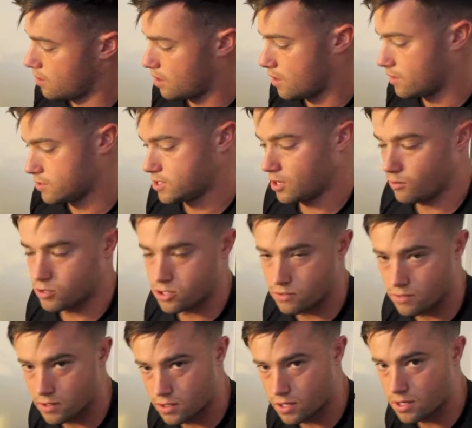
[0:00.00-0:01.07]
in the tank once
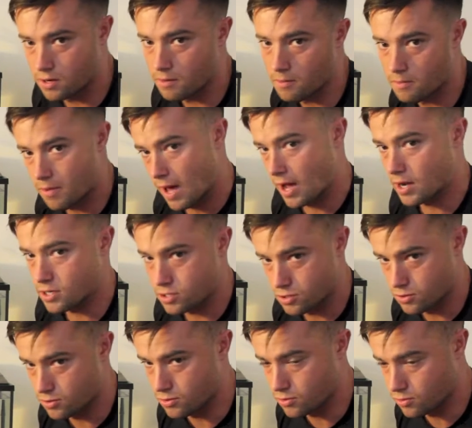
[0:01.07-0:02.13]
you're redone back
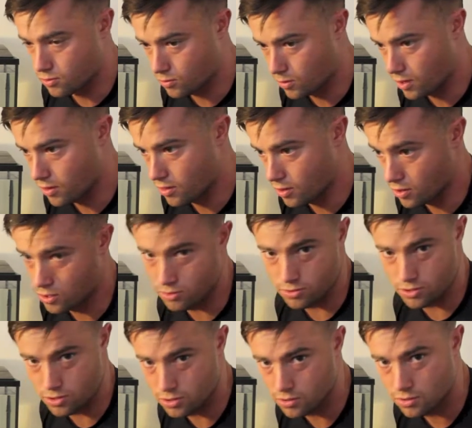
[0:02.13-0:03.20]
to what they're
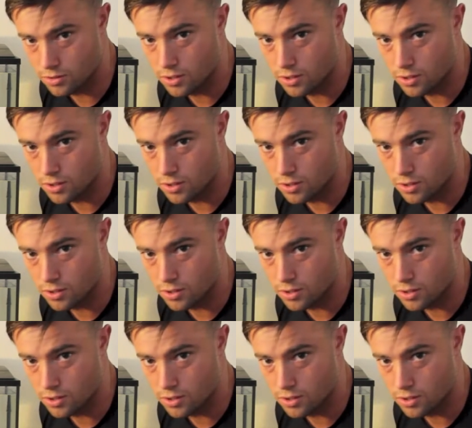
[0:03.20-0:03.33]
used to.